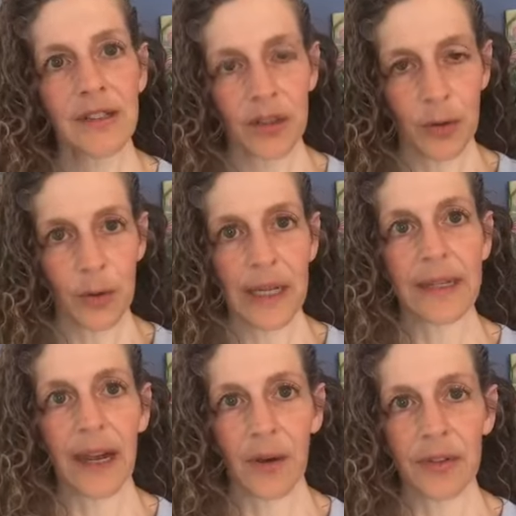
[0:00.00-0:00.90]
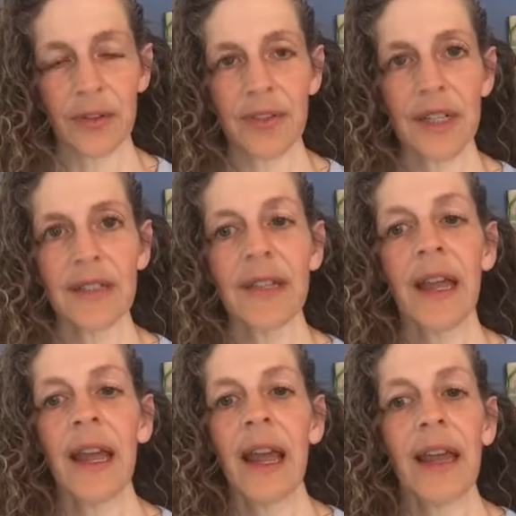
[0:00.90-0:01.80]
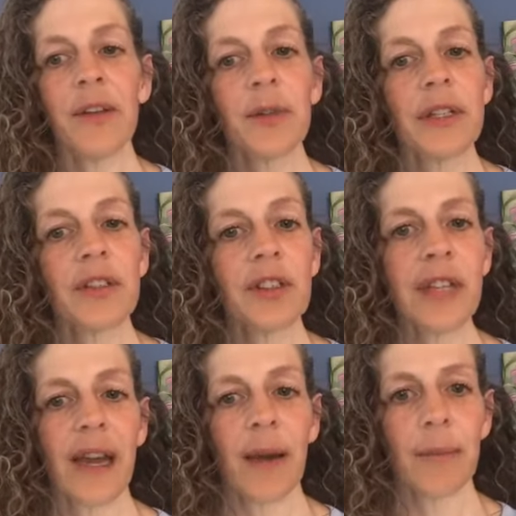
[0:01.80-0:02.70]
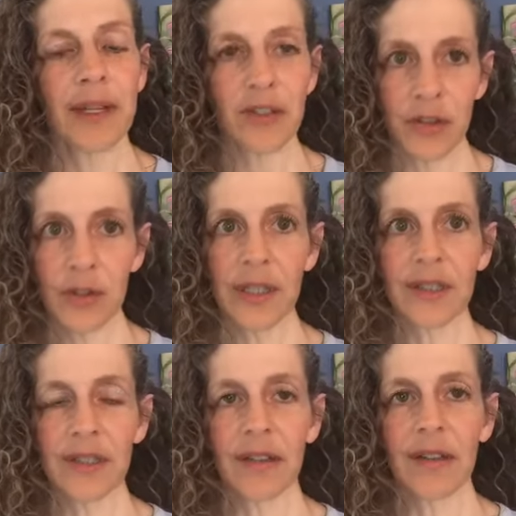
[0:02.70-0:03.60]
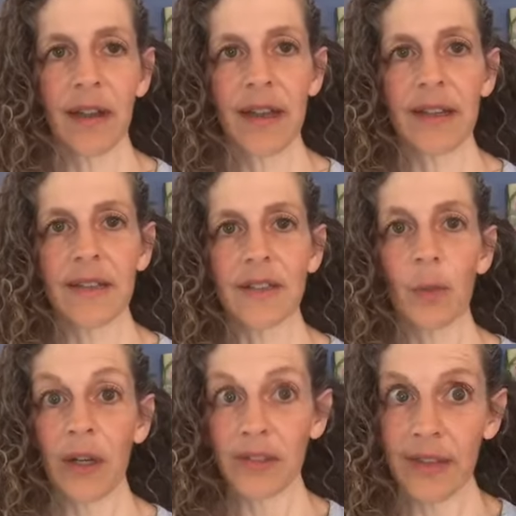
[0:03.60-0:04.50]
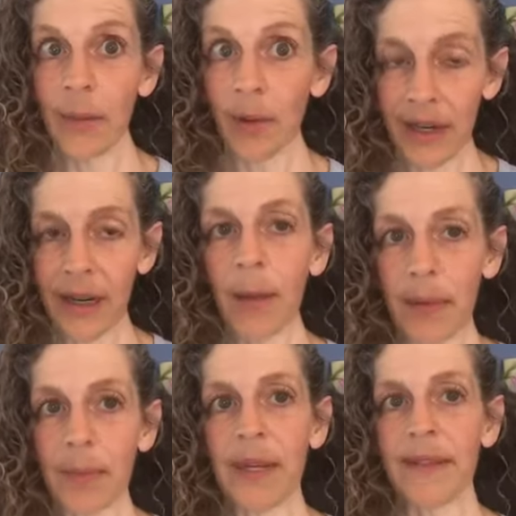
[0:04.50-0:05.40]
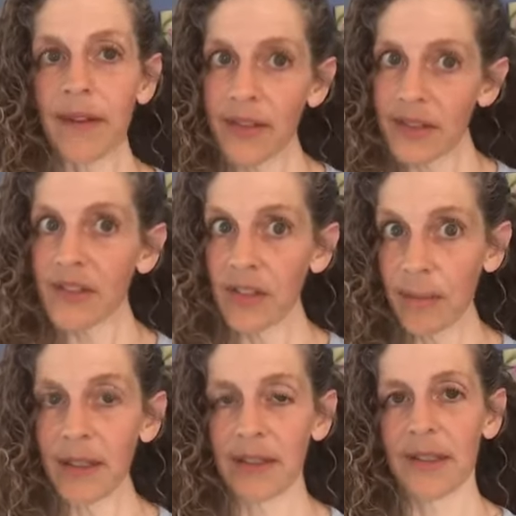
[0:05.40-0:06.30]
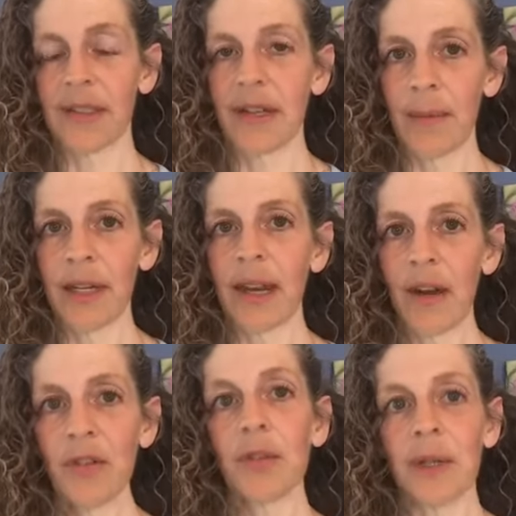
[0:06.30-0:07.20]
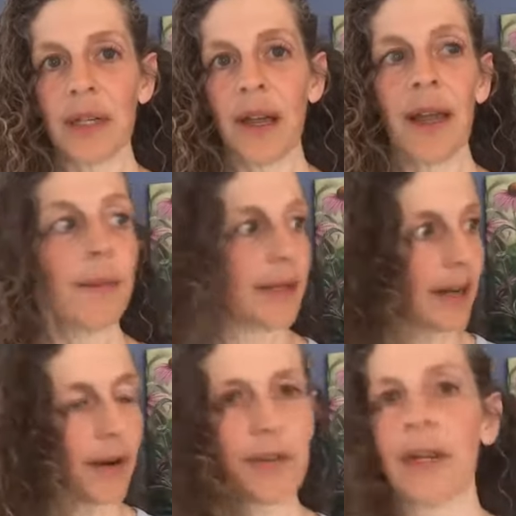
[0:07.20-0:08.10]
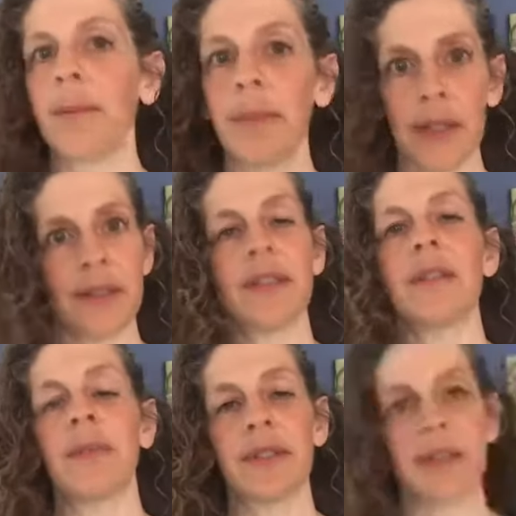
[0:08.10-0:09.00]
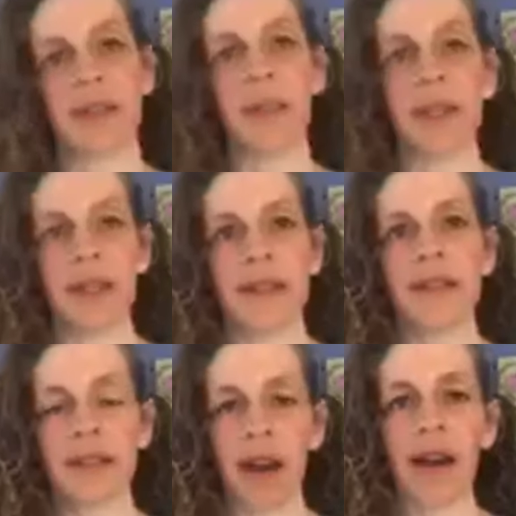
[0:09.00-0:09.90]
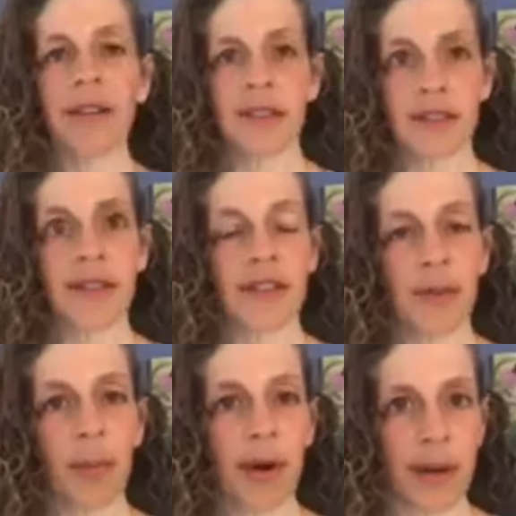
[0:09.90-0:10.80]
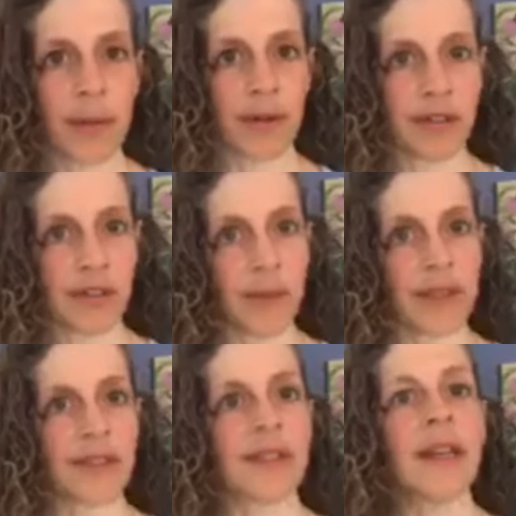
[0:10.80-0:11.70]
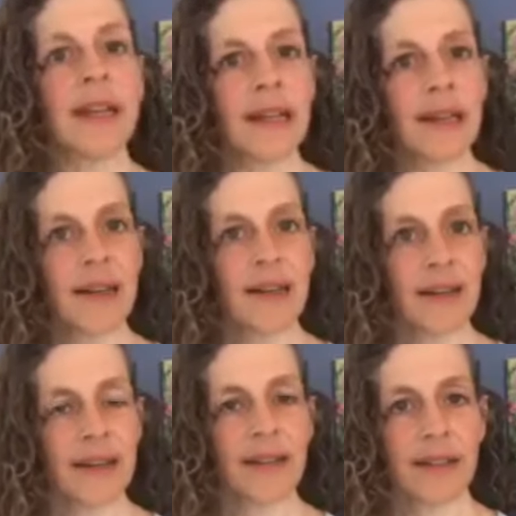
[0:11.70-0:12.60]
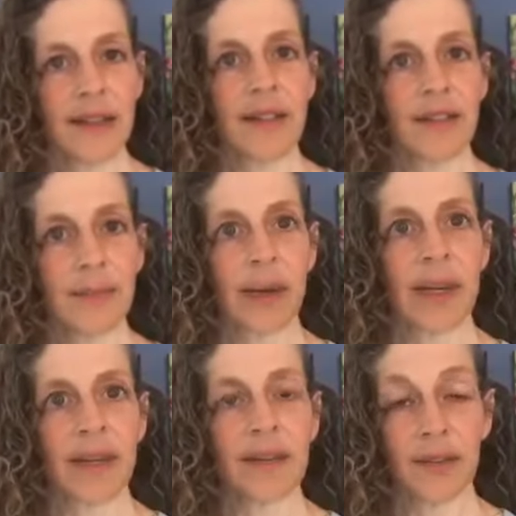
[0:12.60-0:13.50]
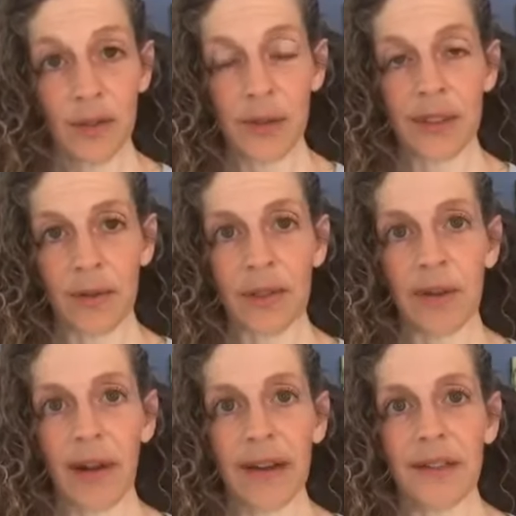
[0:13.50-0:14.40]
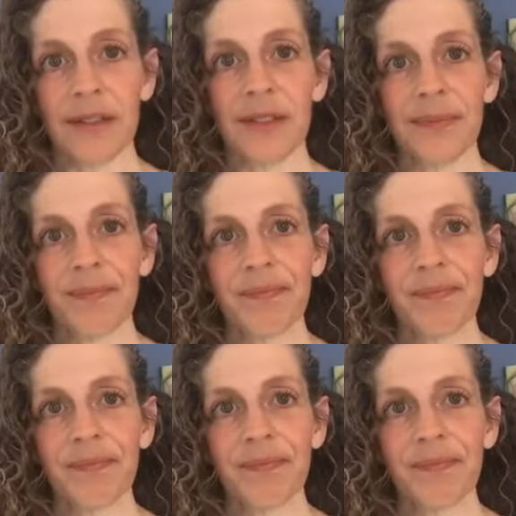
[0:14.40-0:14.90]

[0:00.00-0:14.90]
to encounter things. And you can look at my students and clients, what do they bring up in me? They're the stimulus that I'm encountering. I'm encountering a million stimuluses, but in this context, that's the primary stimulus, is my student or client.